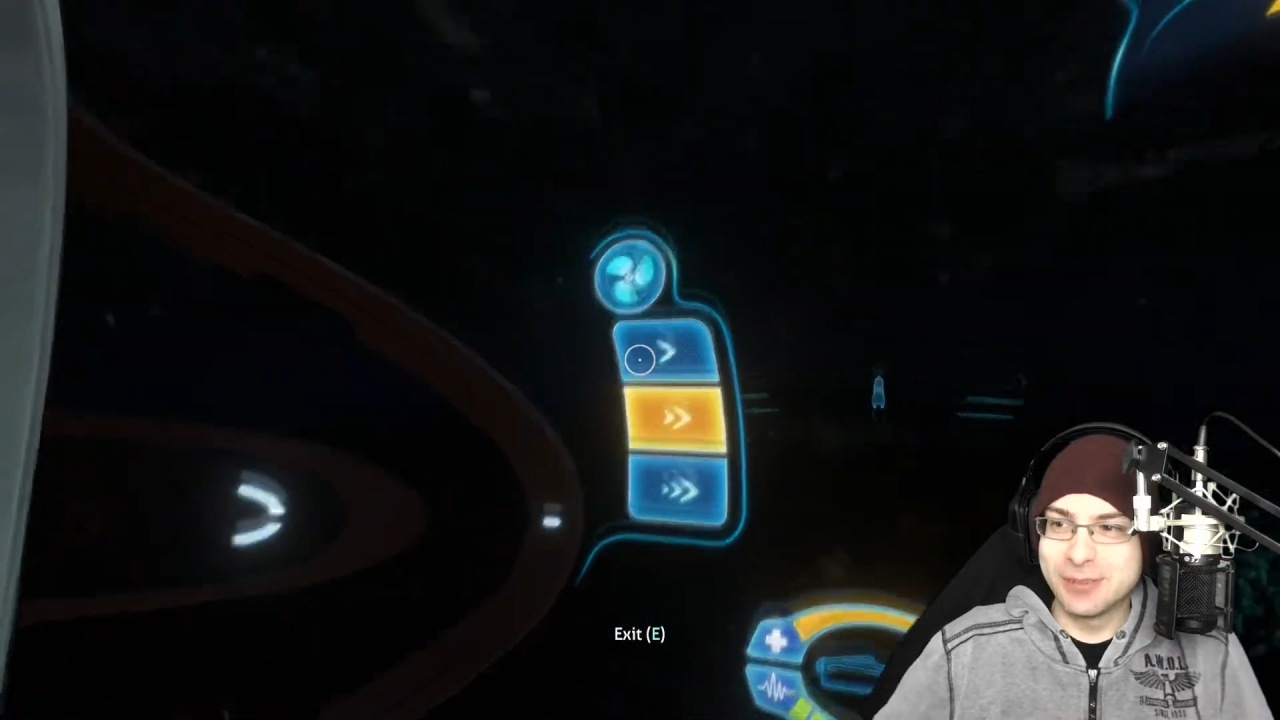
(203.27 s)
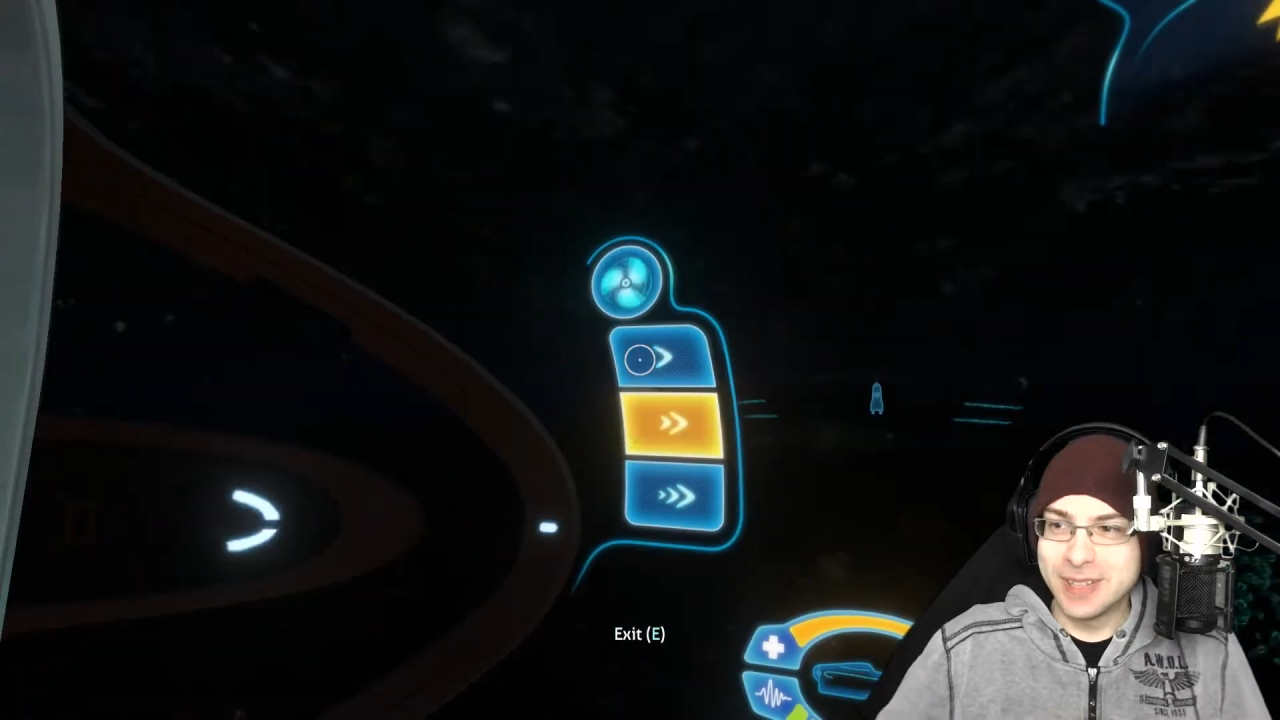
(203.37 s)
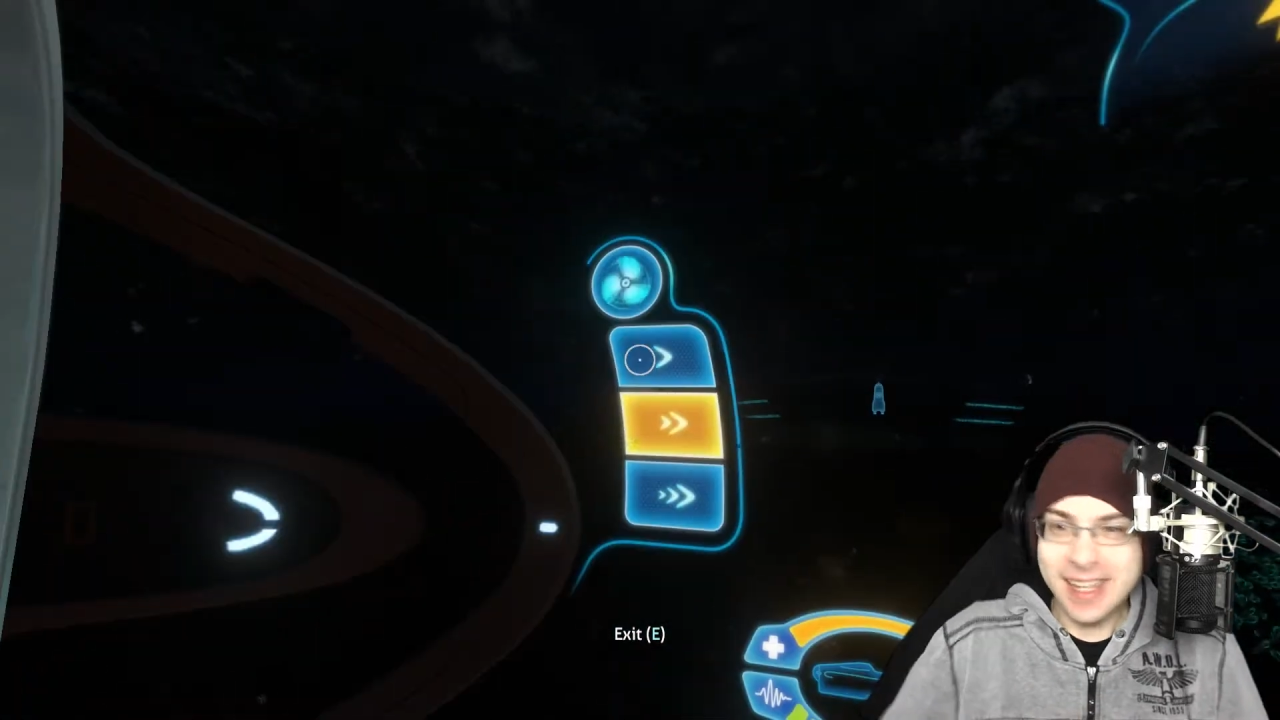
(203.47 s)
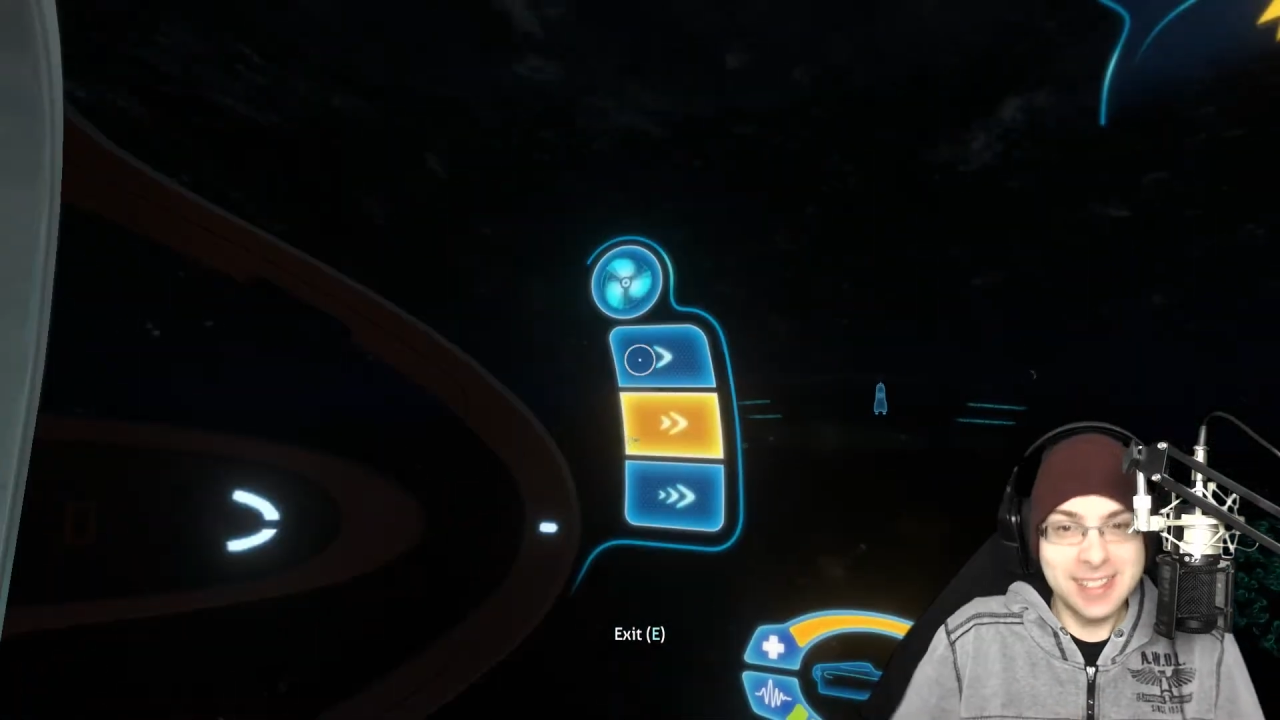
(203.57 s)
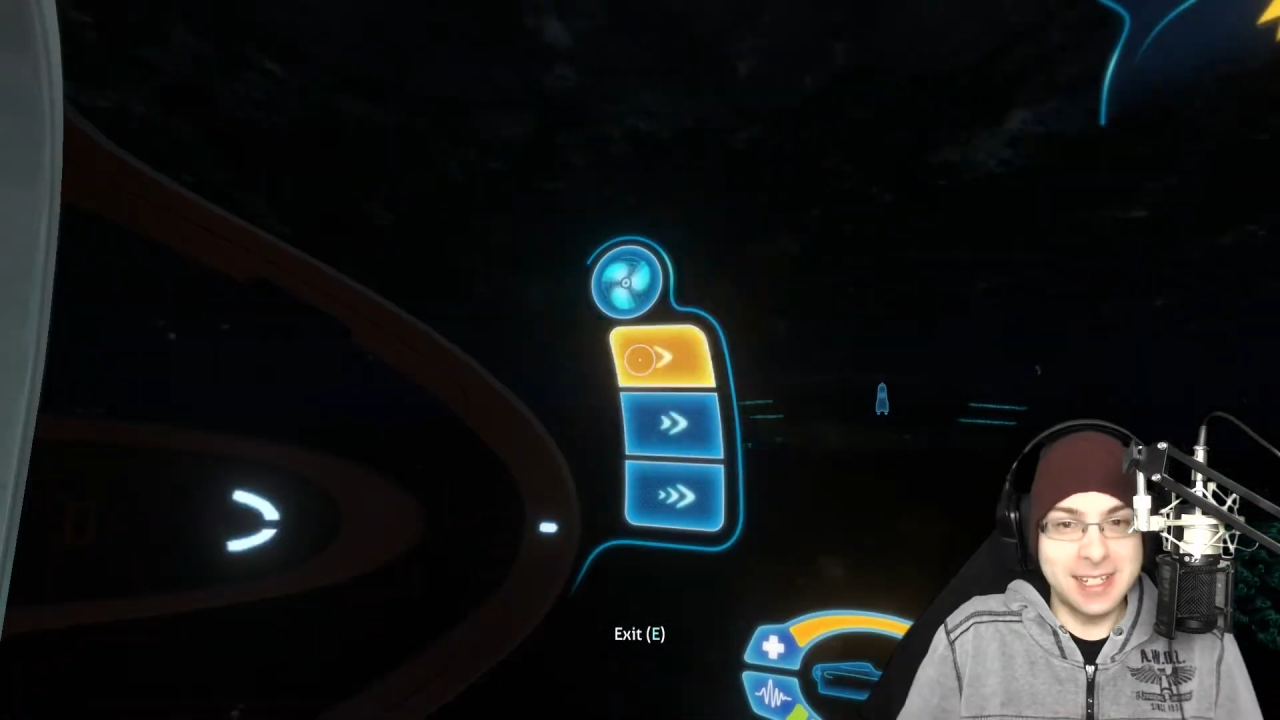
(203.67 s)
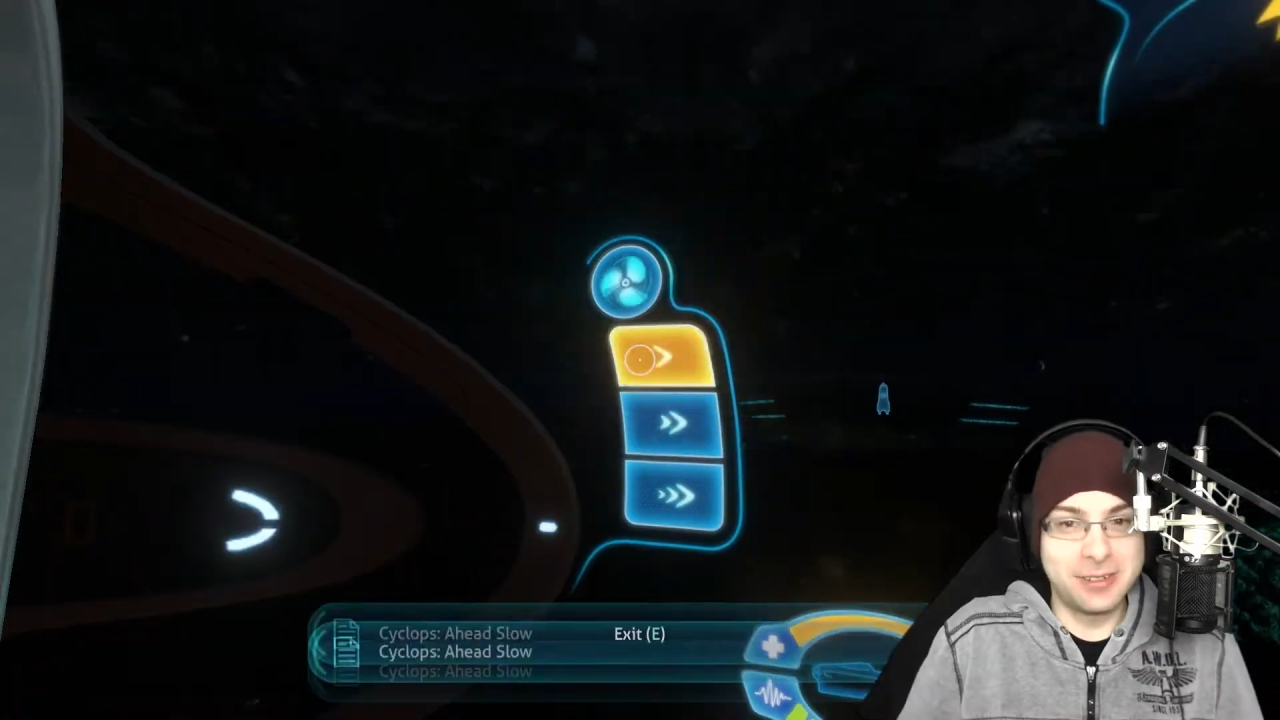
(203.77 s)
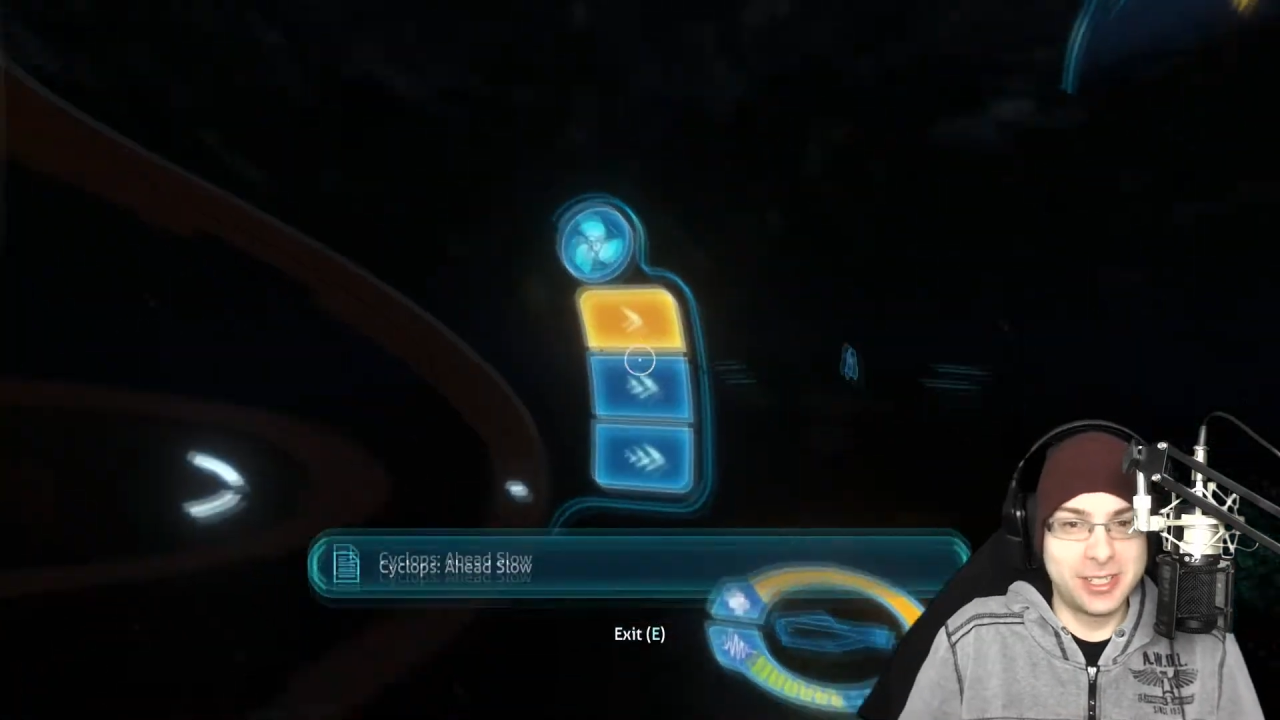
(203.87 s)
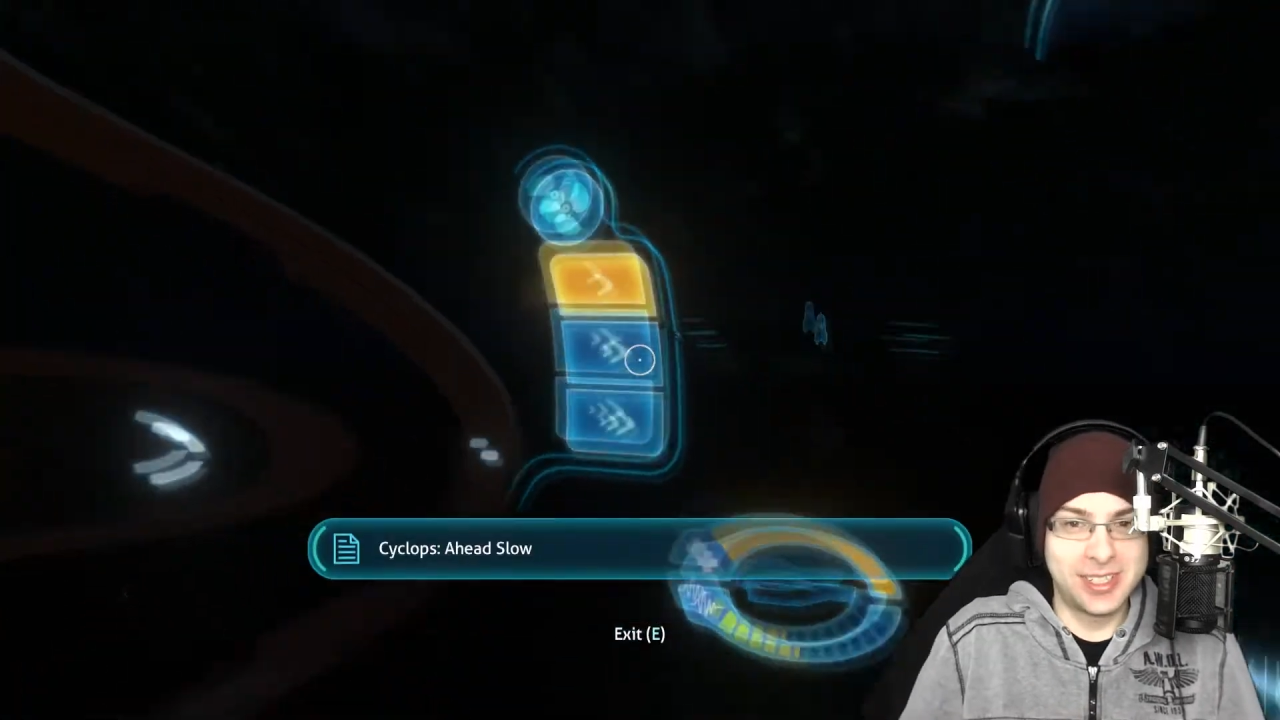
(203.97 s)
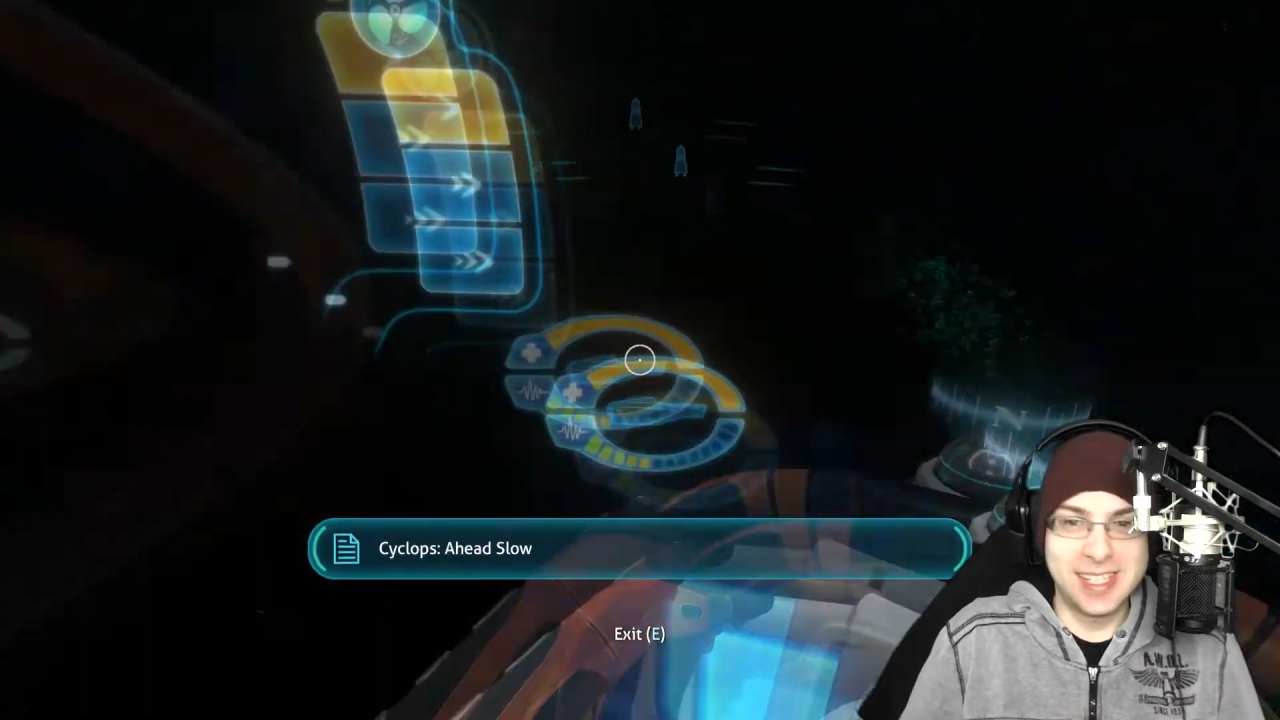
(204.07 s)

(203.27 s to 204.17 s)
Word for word: as I was